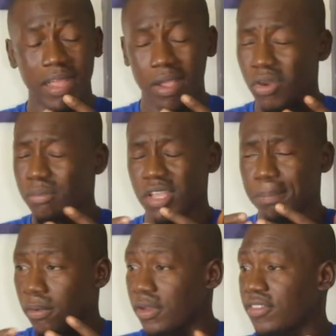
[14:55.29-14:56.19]
economic,
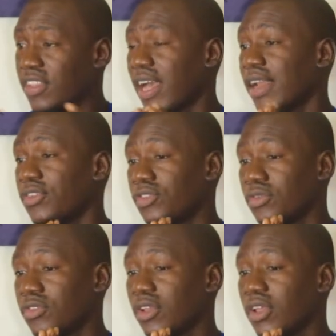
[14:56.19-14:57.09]
political
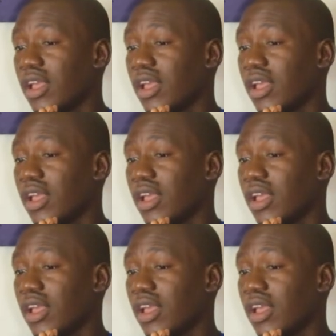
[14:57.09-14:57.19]
issues